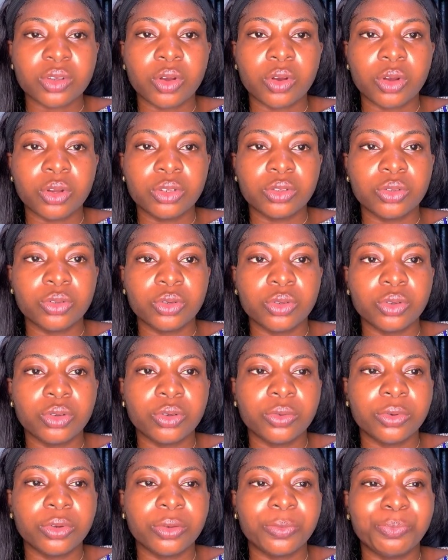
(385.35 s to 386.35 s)

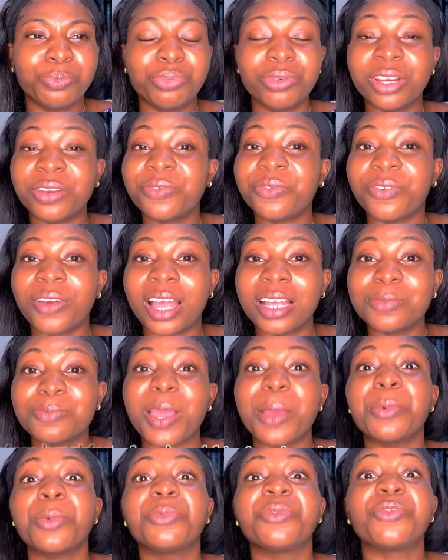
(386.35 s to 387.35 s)
called Breakfast
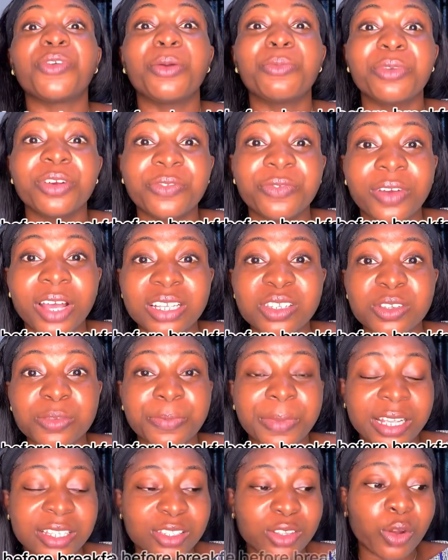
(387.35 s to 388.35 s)
Bible Before Breakfast with
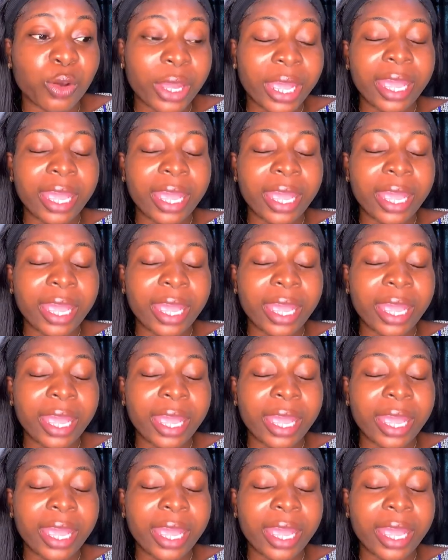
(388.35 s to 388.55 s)
Pastor